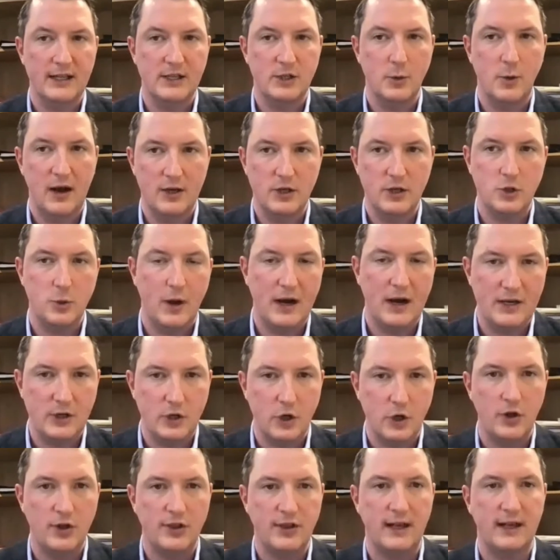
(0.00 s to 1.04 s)
So I
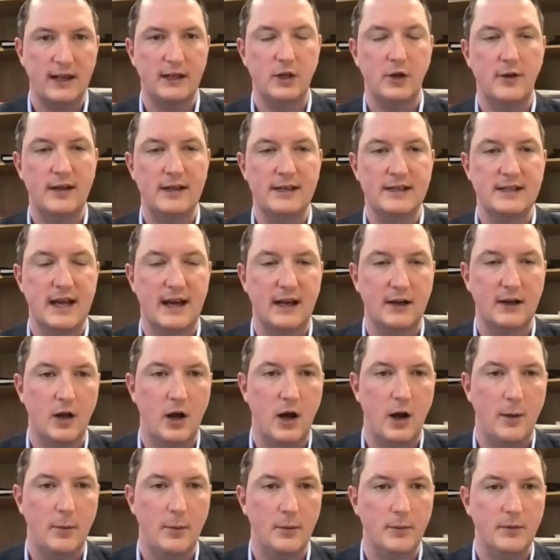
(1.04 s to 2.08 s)
do think there is that
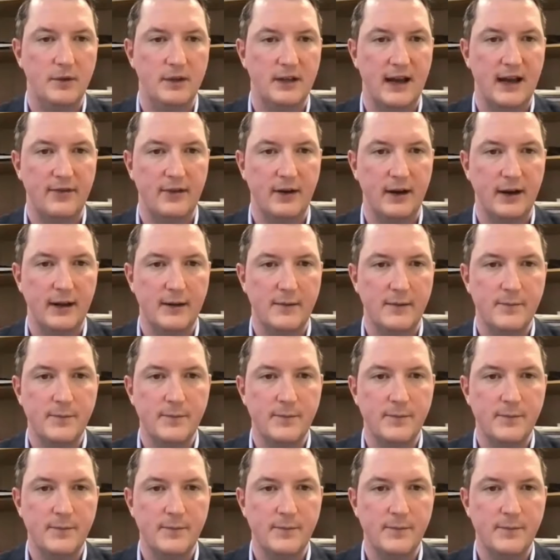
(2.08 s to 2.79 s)
complement, definitely.